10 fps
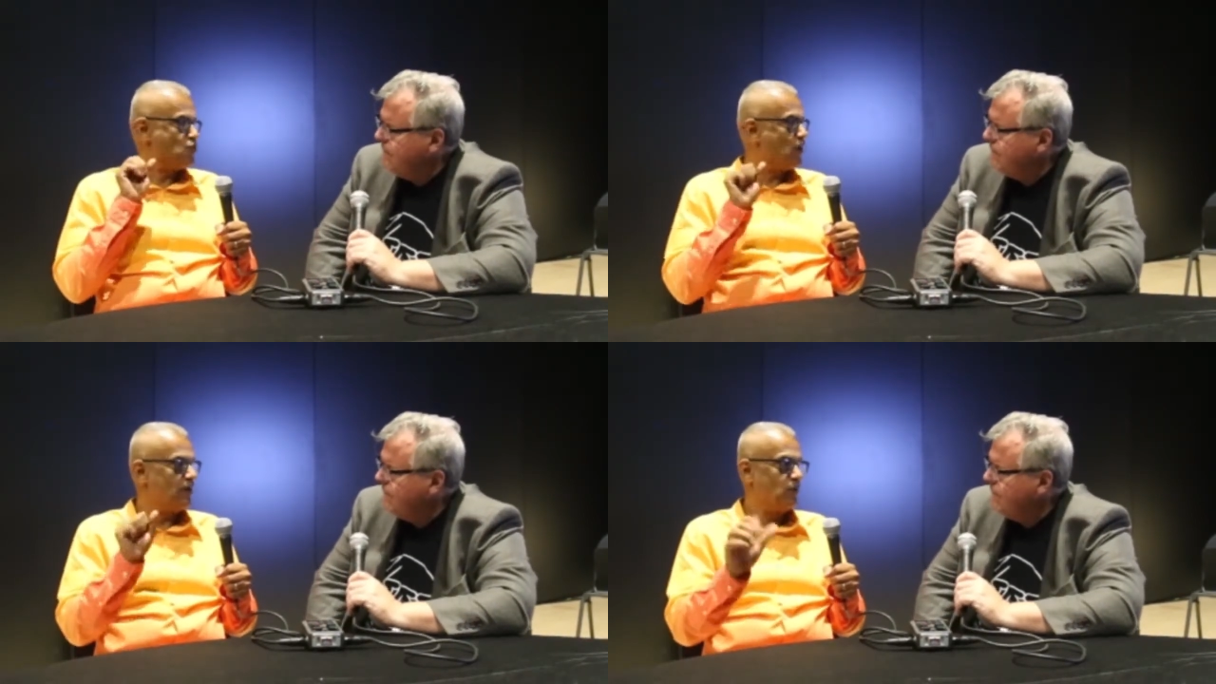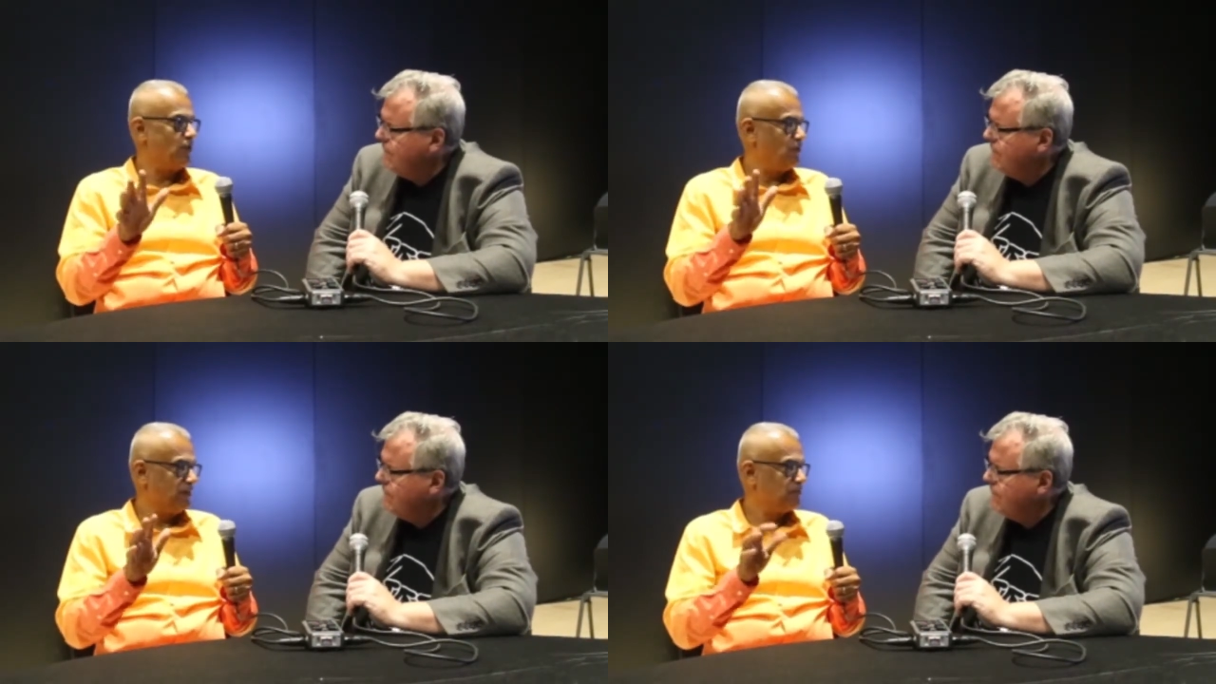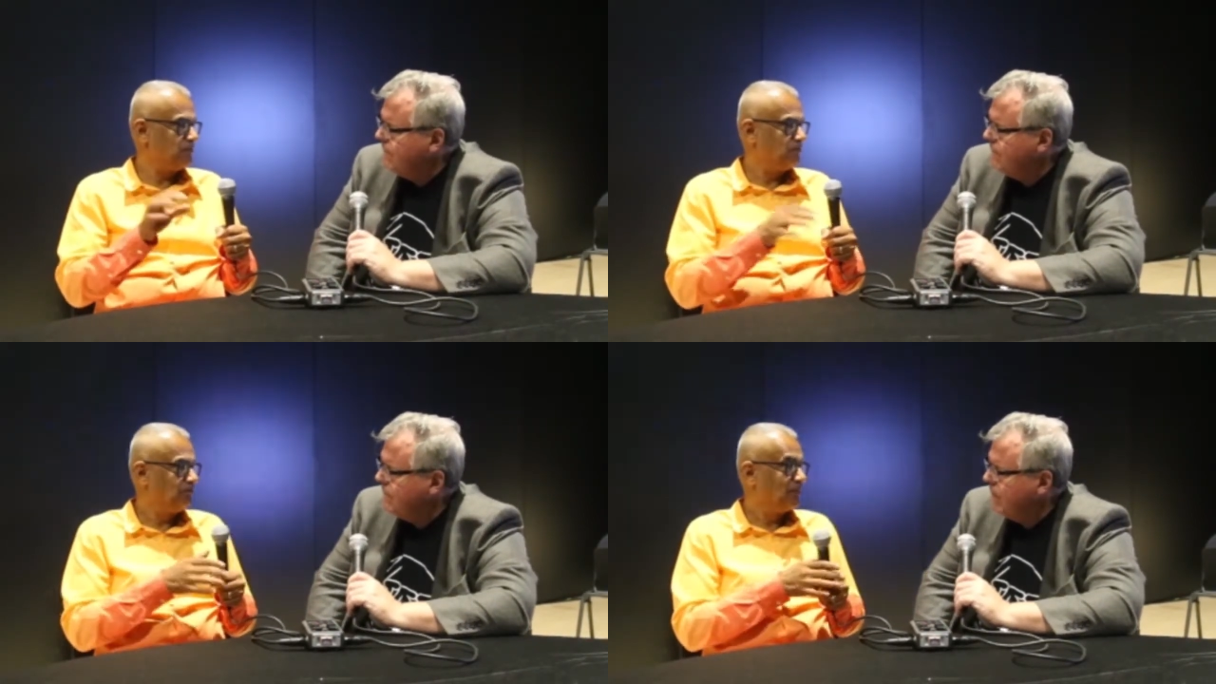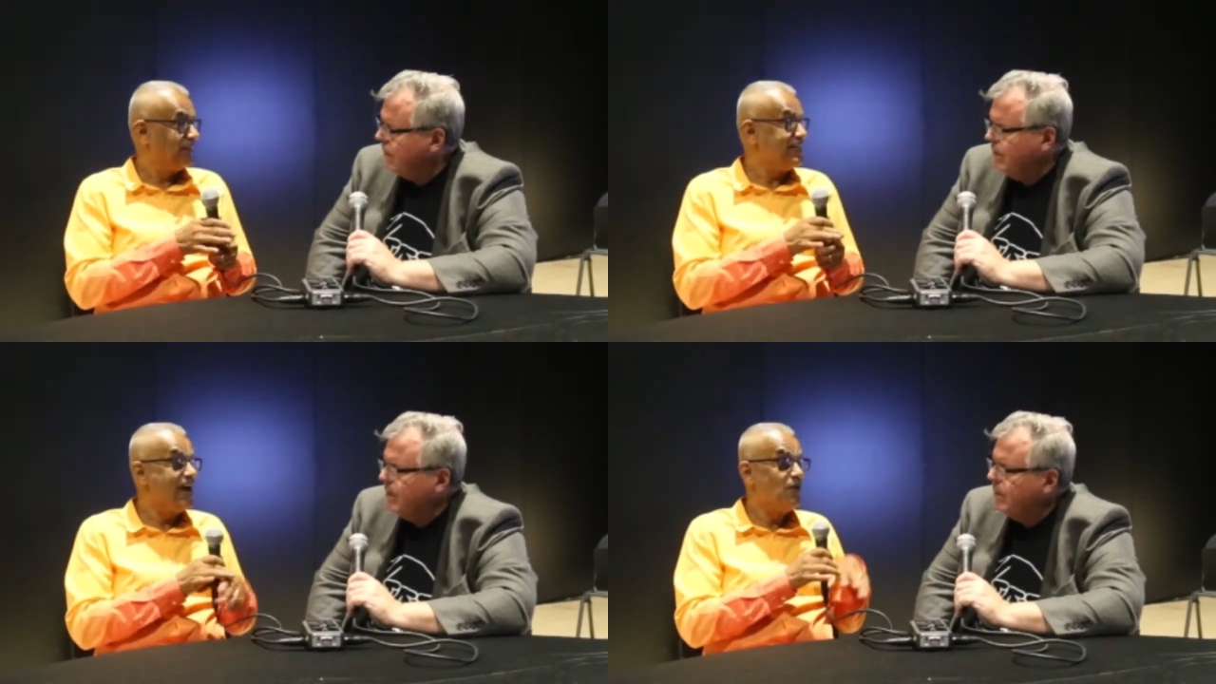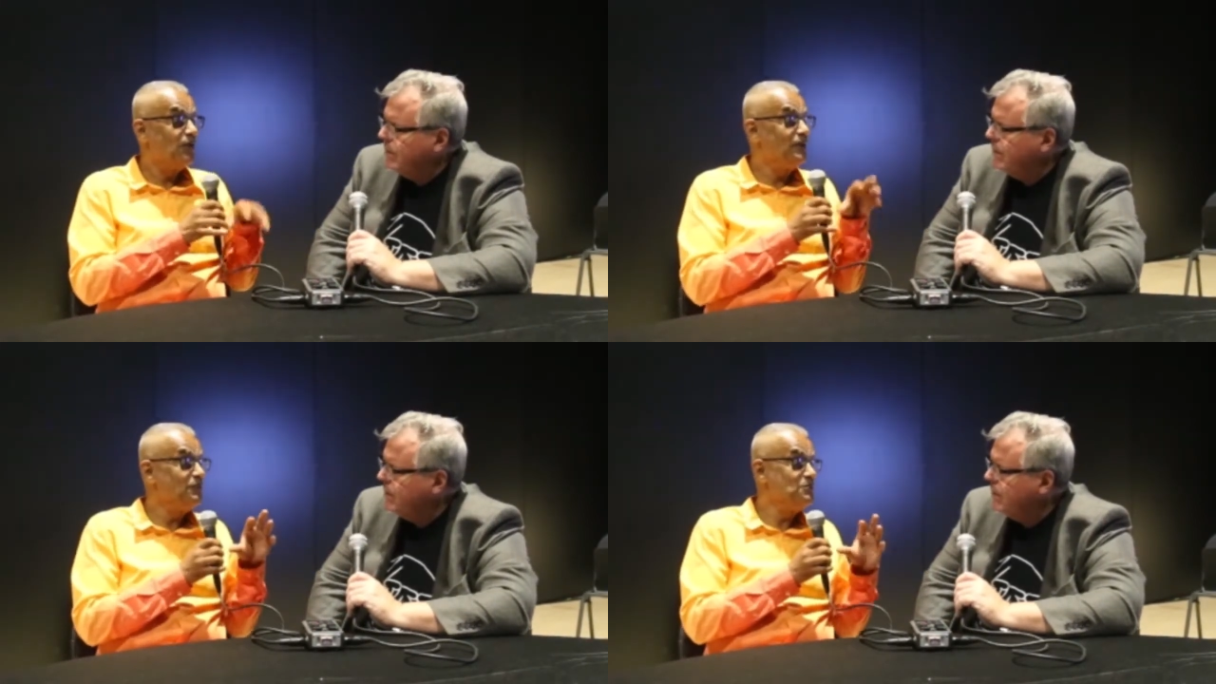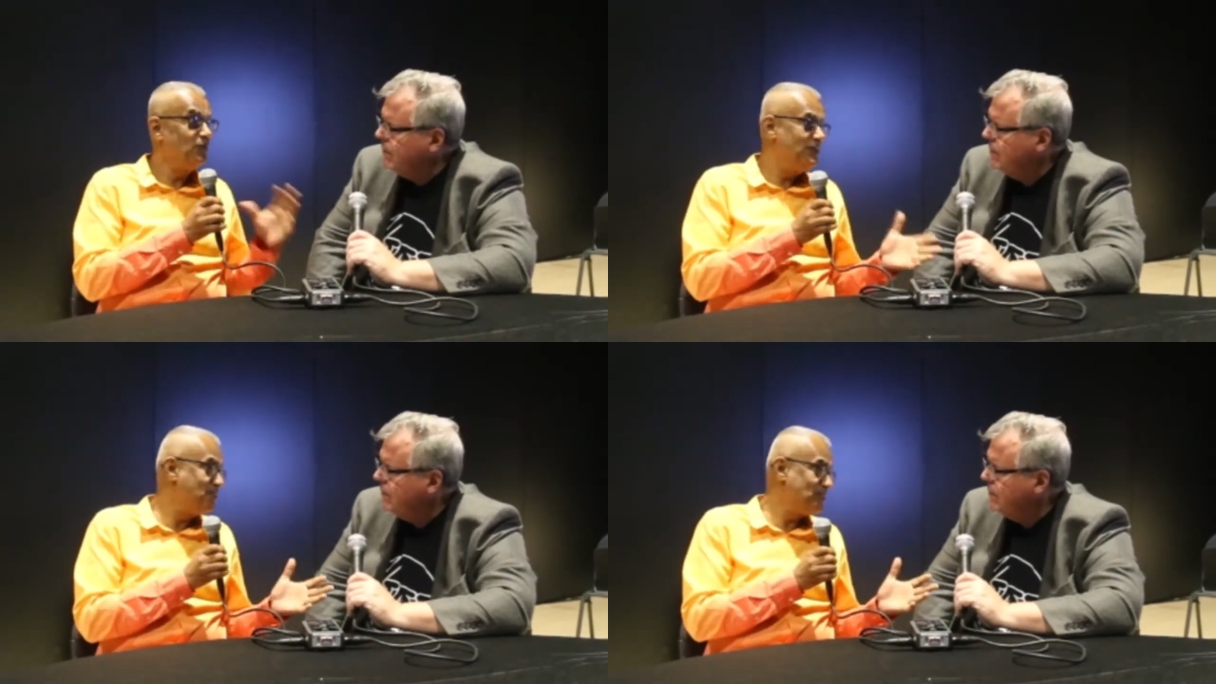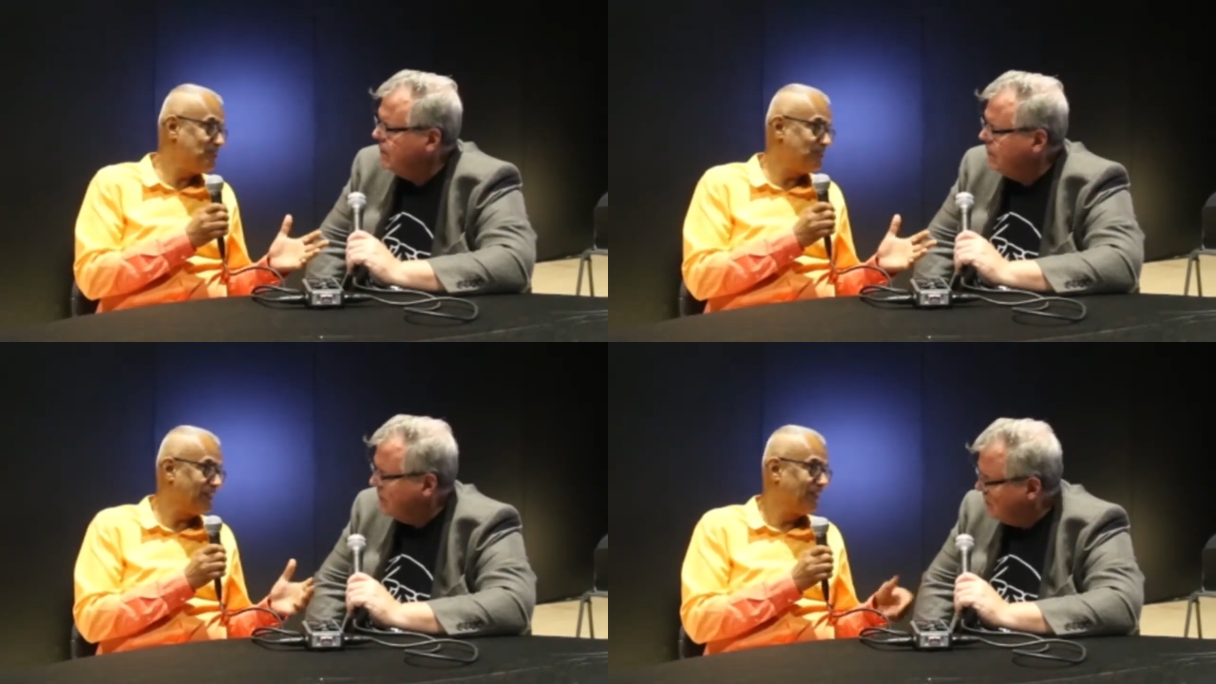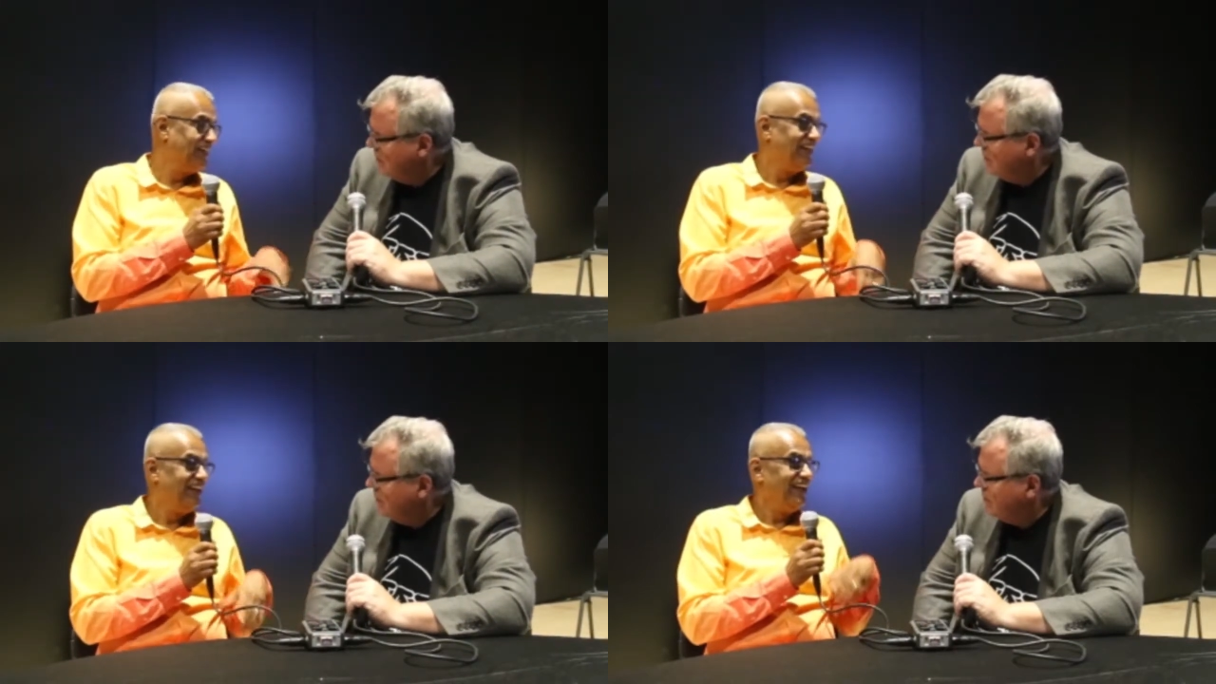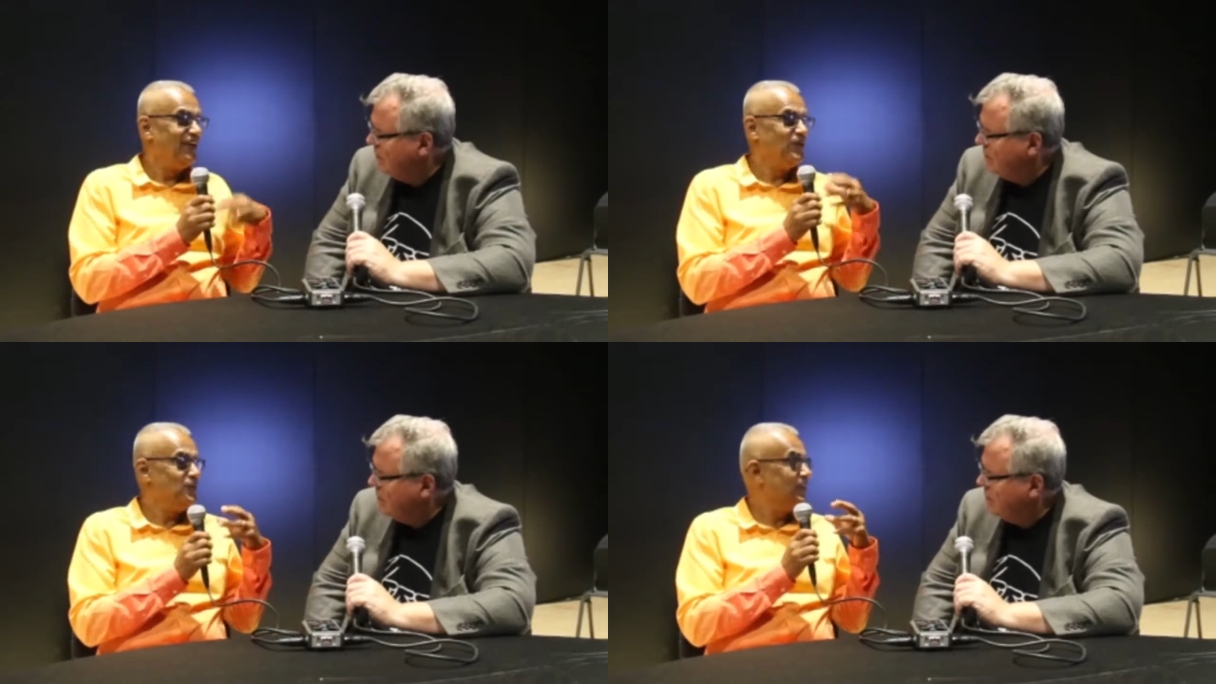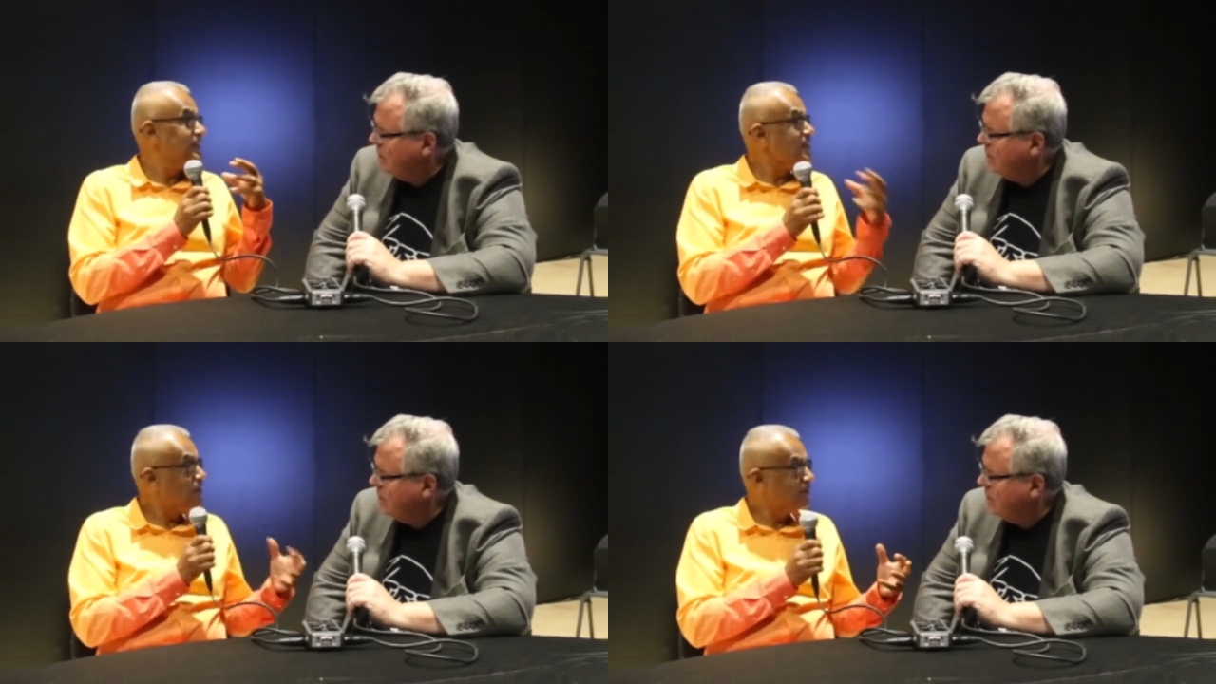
Speaker 1: run queries. Right. Now, even more interesting, we can now